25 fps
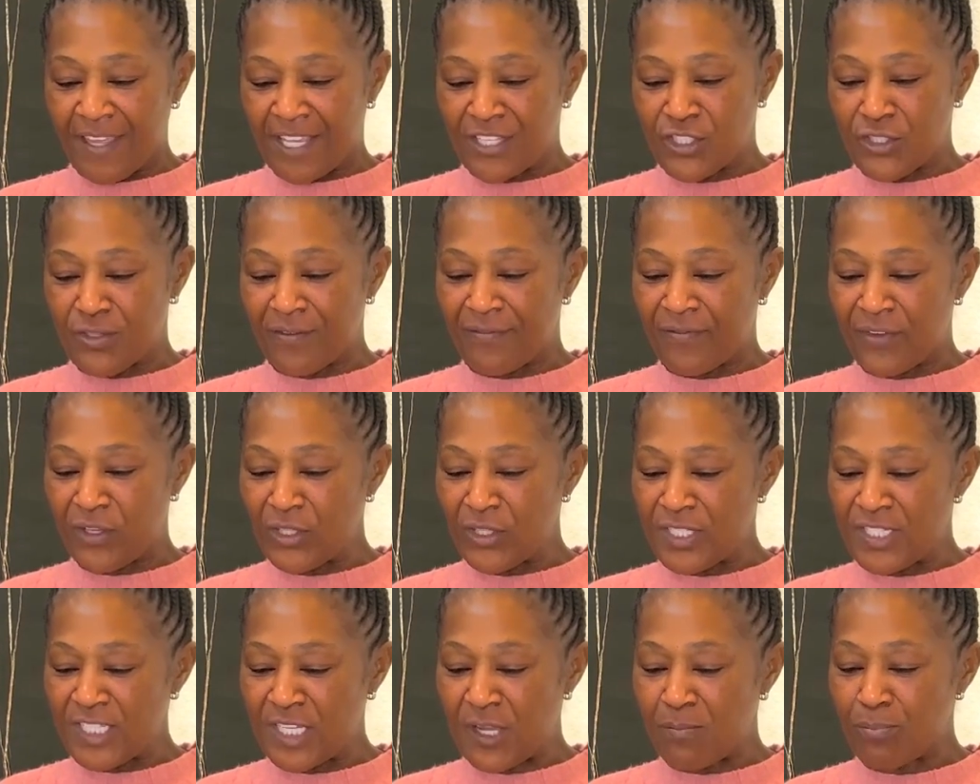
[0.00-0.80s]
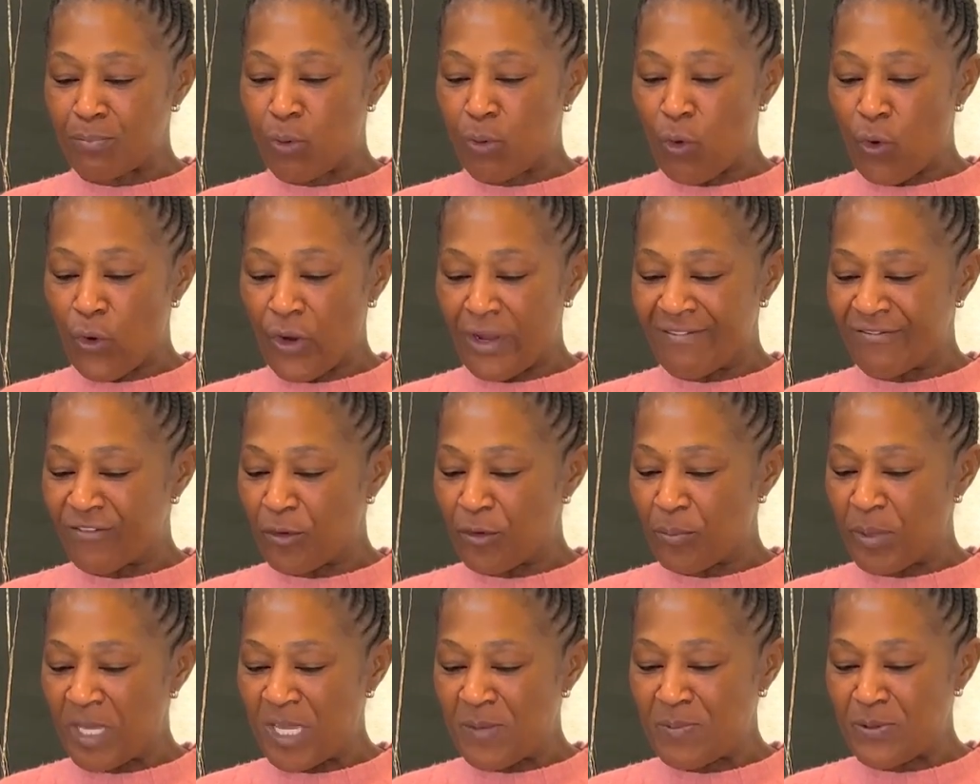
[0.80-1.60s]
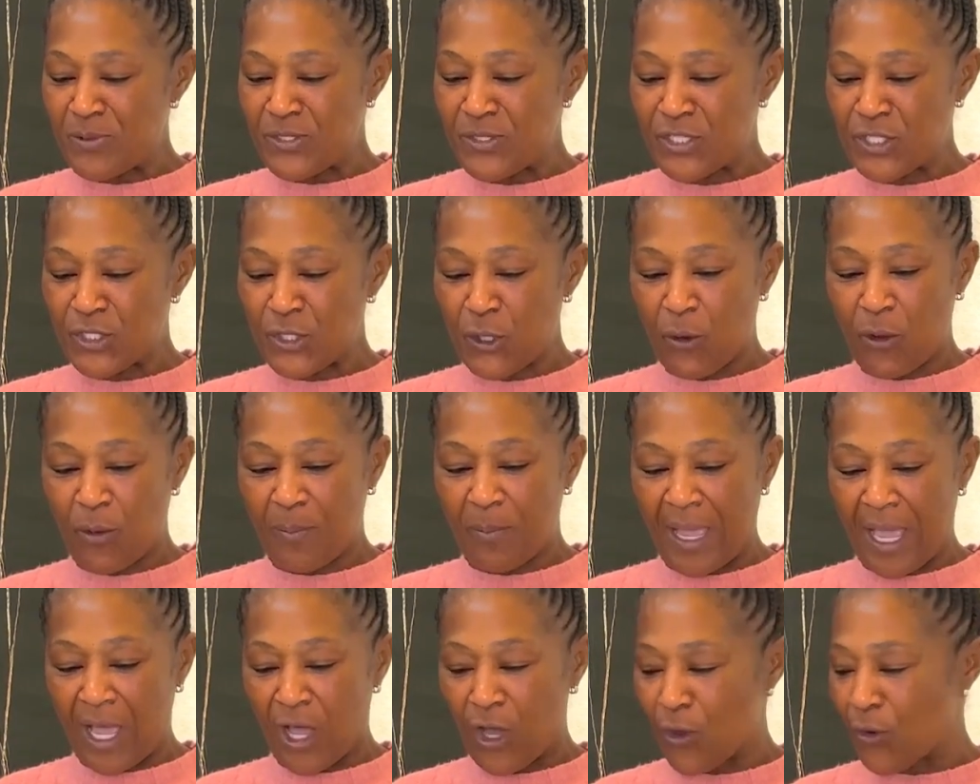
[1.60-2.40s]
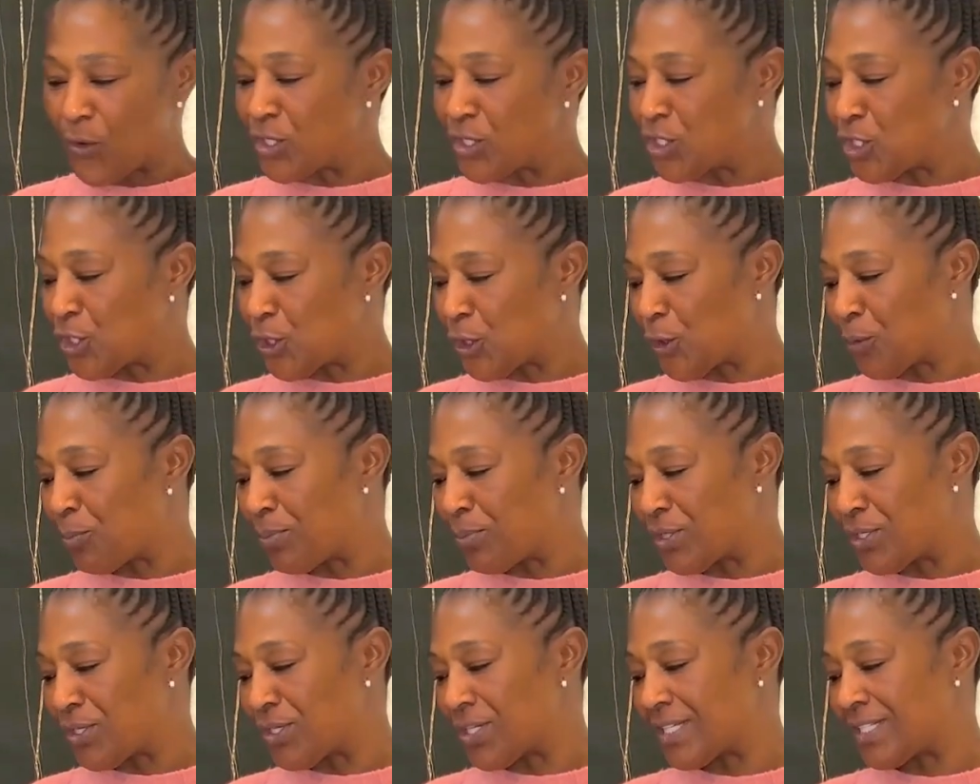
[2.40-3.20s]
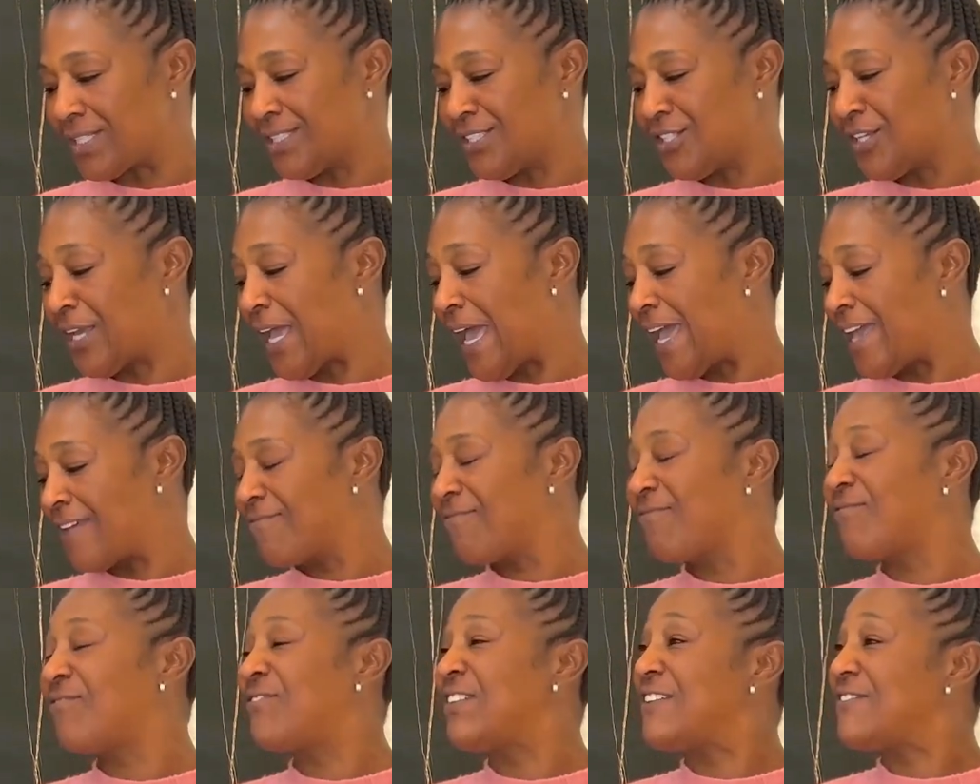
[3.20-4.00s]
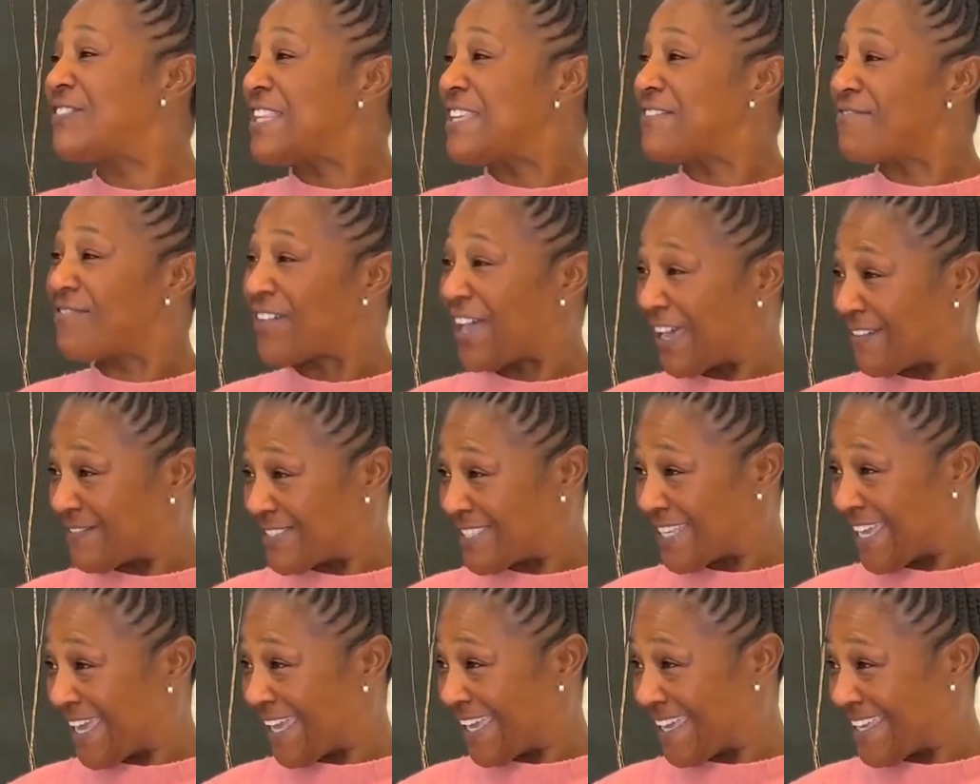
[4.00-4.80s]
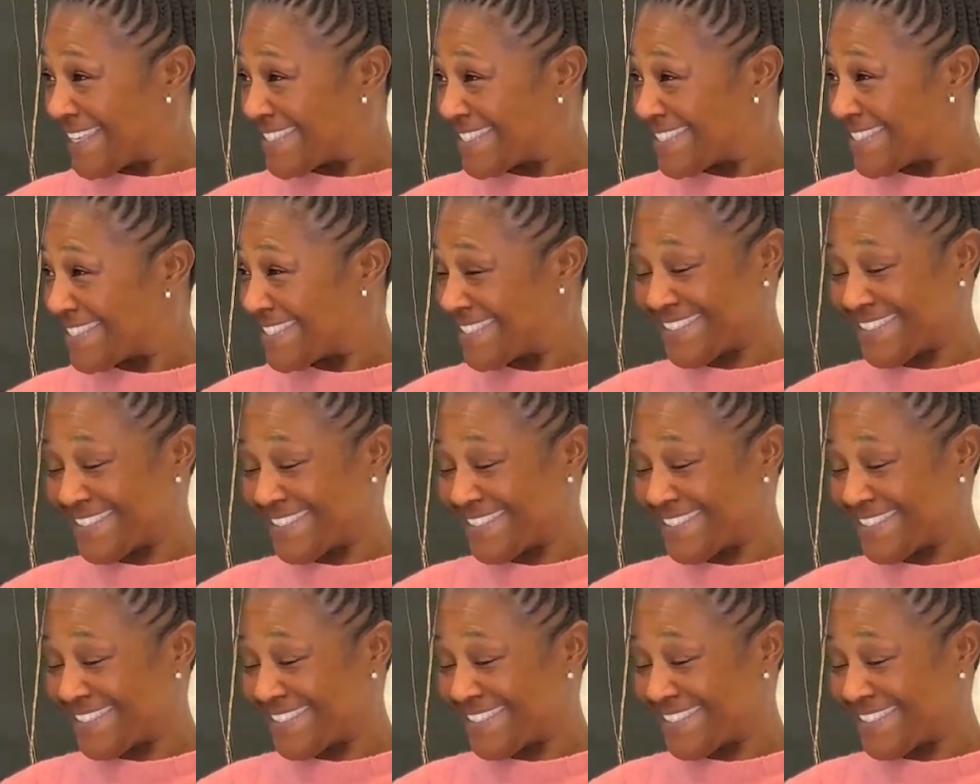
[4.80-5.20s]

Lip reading: that you feel is important for people to know about your book? You got 55 seconds.